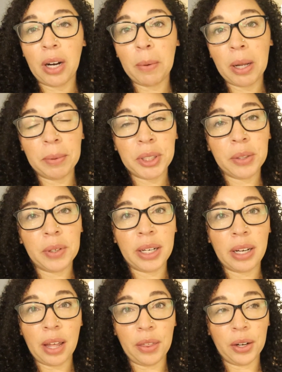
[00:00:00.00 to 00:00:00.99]
I'll probably do
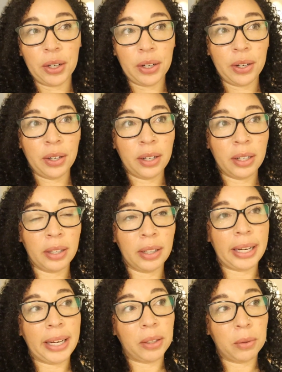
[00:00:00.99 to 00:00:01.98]
another,
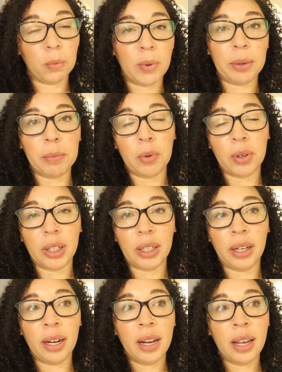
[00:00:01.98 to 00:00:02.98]
like one
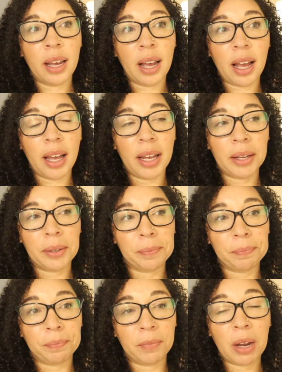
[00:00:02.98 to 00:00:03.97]
more
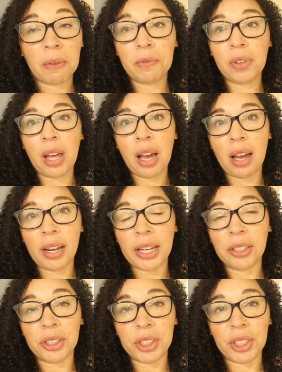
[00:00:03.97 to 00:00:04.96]
vlog,
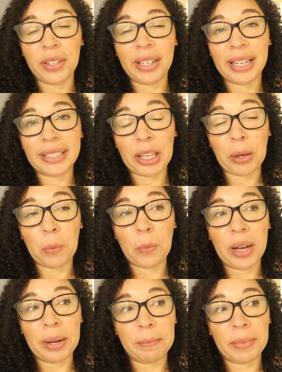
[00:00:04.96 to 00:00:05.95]
and I'll show you guys like
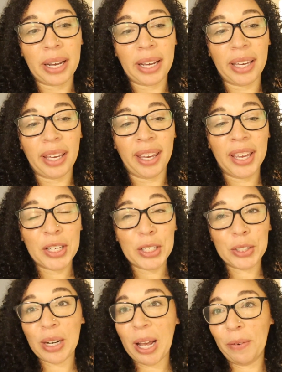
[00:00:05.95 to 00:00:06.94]
what my
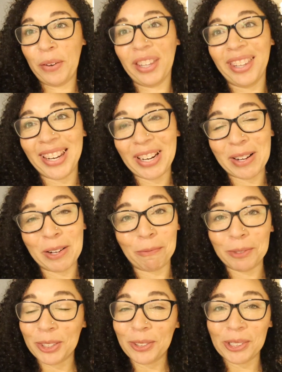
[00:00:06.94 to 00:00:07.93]
traveling
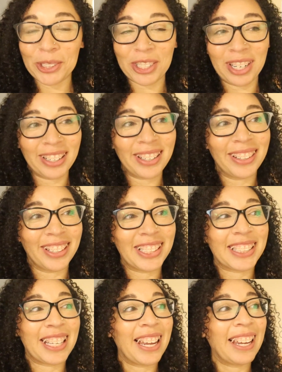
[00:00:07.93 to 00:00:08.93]
homeschool trunk
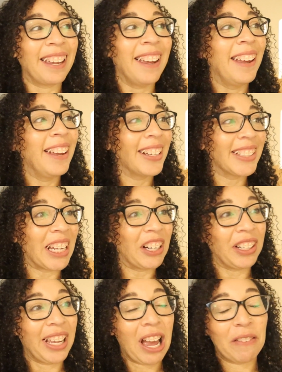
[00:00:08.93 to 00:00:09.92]
looks like, because I
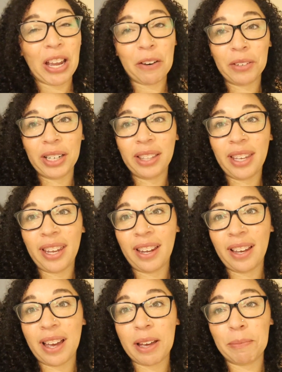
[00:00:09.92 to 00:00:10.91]
already have
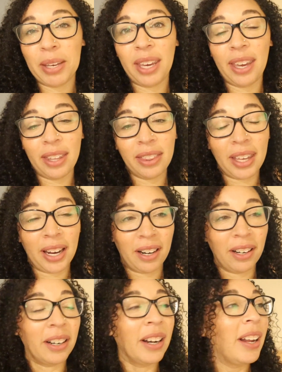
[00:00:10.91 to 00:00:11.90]
everything in
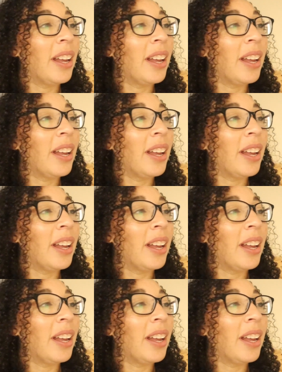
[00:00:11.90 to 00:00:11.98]
there.